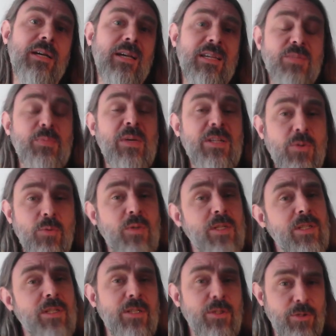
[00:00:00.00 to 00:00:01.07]
especially
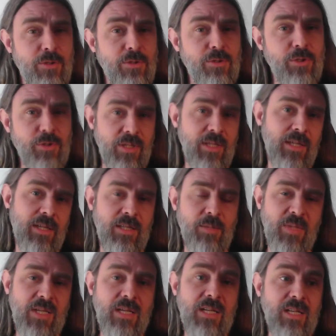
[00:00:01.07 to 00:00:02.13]
when you're learning in the
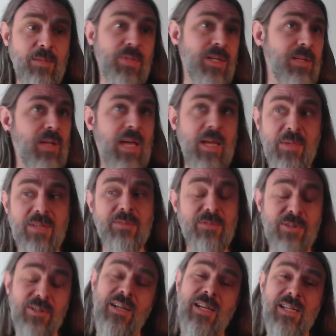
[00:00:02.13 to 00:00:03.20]
beginning, but I mean
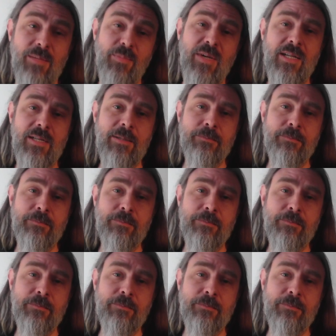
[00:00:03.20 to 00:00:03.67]
for anybody.